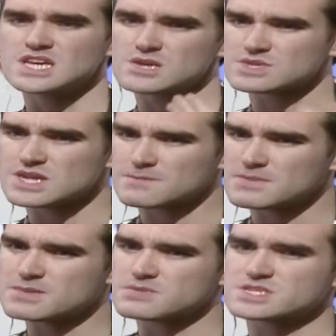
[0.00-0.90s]
It was like
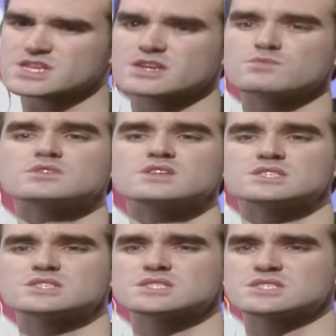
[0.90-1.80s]
people saying, well, yes,
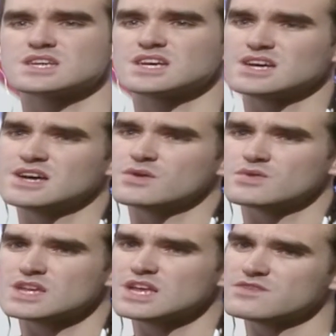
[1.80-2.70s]
this is how
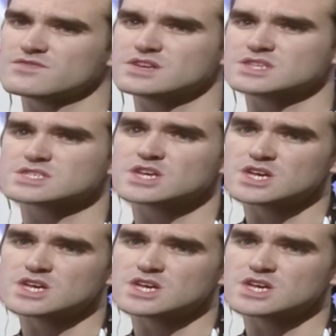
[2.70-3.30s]
life is,